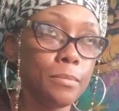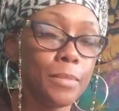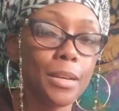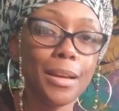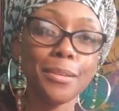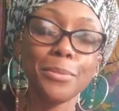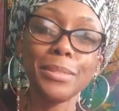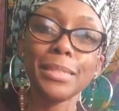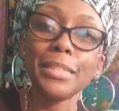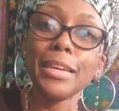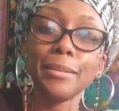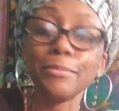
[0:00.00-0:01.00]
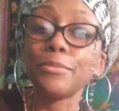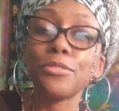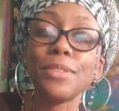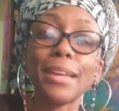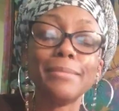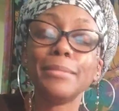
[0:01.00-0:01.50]
I don't want to get.
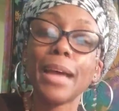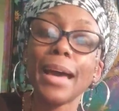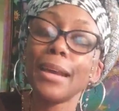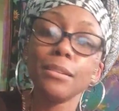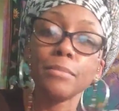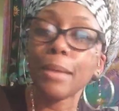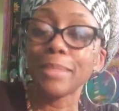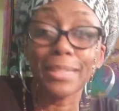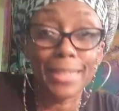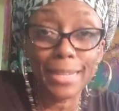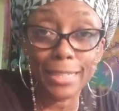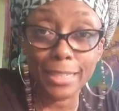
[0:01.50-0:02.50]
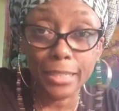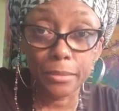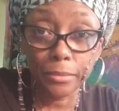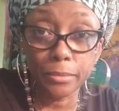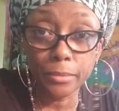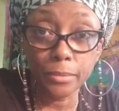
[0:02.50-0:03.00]
I'm not delicate,
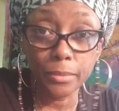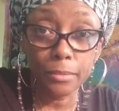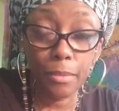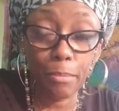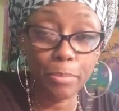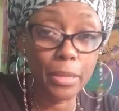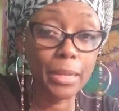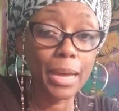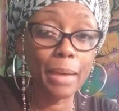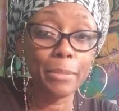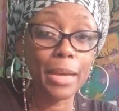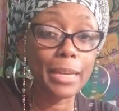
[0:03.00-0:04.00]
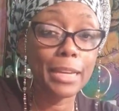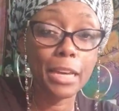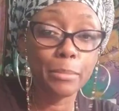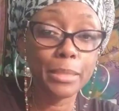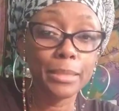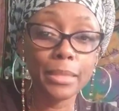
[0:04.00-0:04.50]
but I'm not
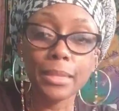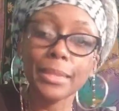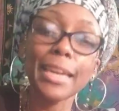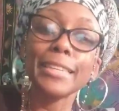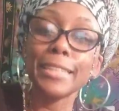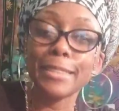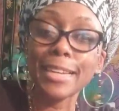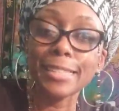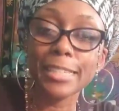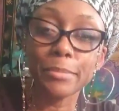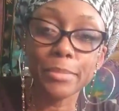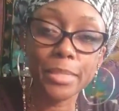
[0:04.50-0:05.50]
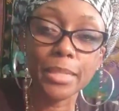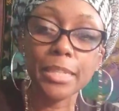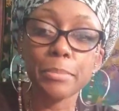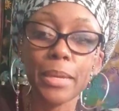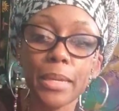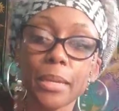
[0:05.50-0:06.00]
coming. That's it.
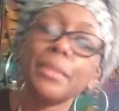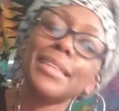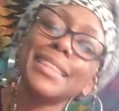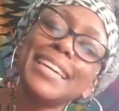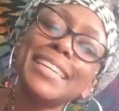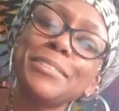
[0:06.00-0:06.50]
Celeste Makeup. Thank you,